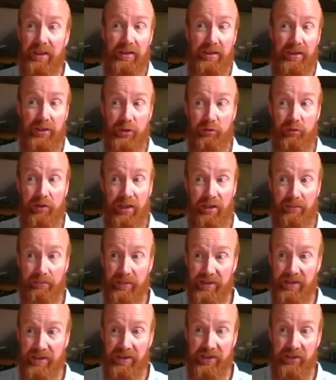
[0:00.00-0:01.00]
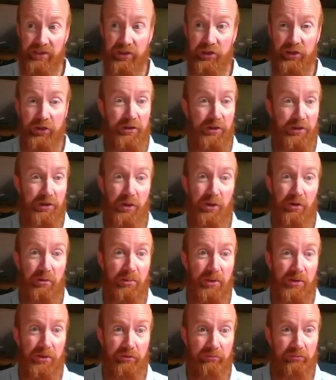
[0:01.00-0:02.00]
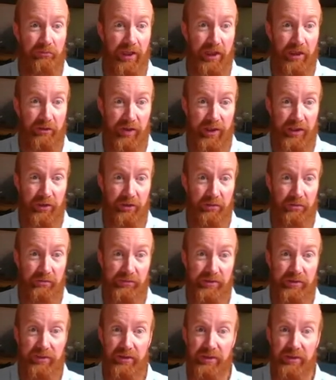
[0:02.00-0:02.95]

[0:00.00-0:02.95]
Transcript: The Straight Up Business Institute has got a whole bunch of really great tools